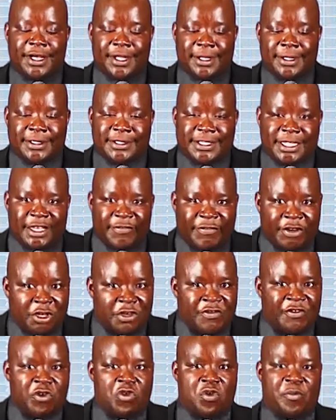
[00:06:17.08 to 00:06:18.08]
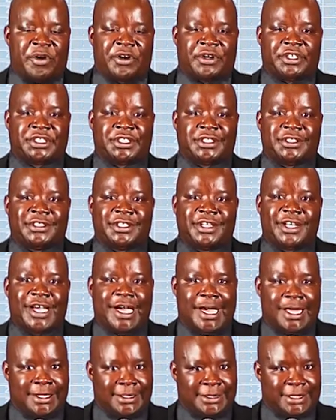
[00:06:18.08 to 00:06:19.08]
the certificate of incorporation
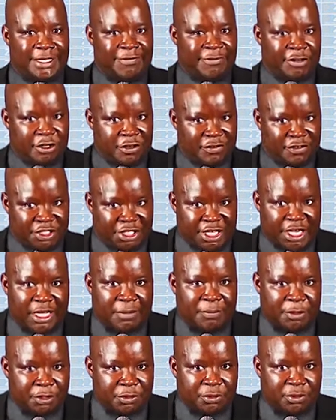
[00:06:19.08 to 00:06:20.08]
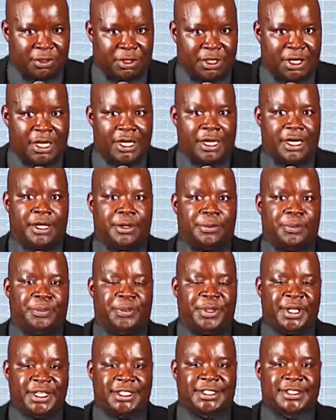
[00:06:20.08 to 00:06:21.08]
and the certificate of share capital.
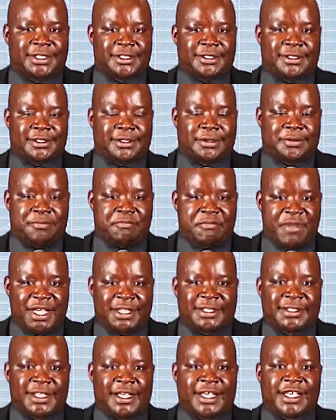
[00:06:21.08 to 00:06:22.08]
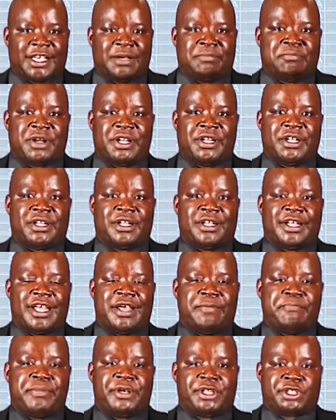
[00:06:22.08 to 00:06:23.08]
This makes a company a
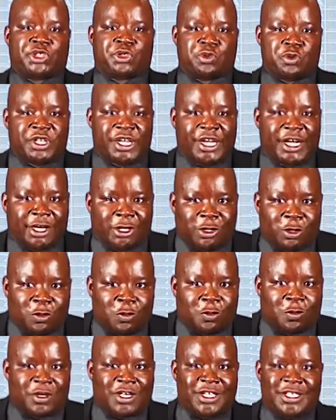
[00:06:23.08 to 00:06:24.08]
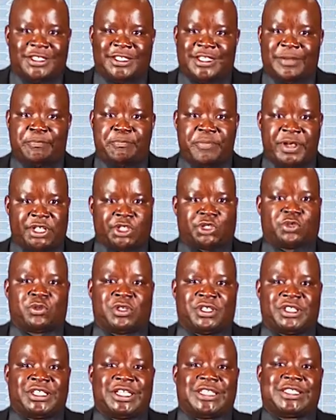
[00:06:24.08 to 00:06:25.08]
persona at law. It is a
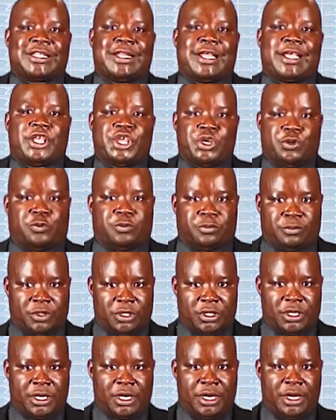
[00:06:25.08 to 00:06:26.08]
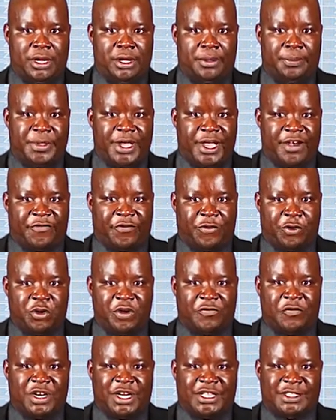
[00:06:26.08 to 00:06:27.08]
person just like you. Therefore, you
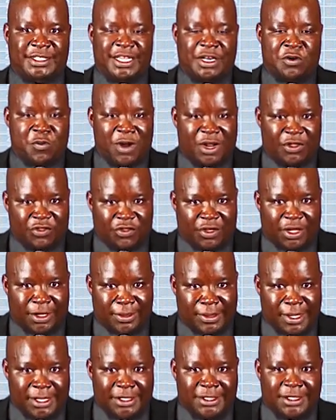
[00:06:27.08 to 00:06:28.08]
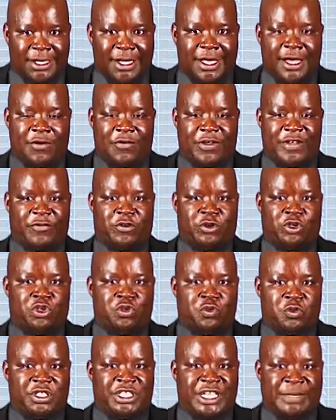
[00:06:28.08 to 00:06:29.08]
have to understand one thing, that we've got
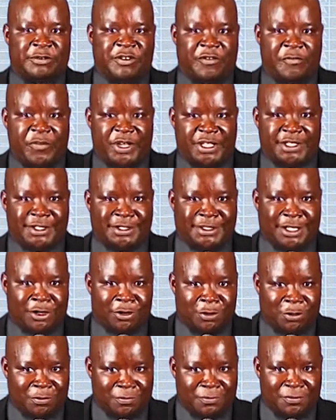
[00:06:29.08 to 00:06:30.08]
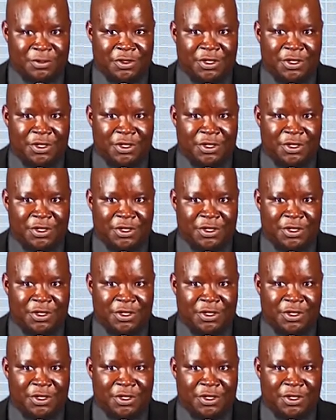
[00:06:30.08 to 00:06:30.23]
two types of persons at law.